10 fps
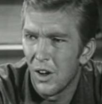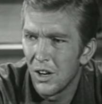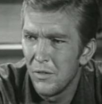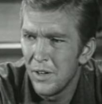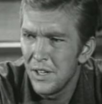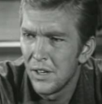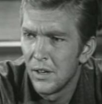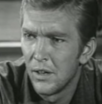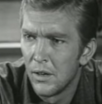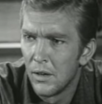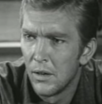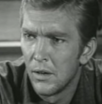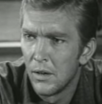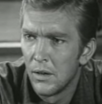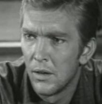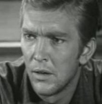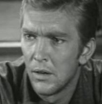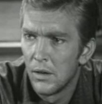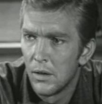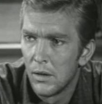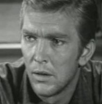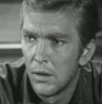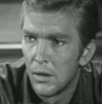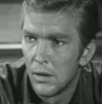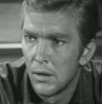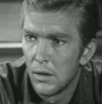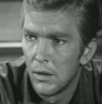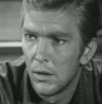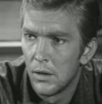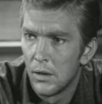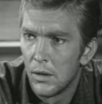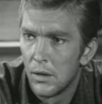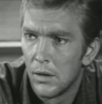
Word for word: All of it? I'd gladly give ten times as much.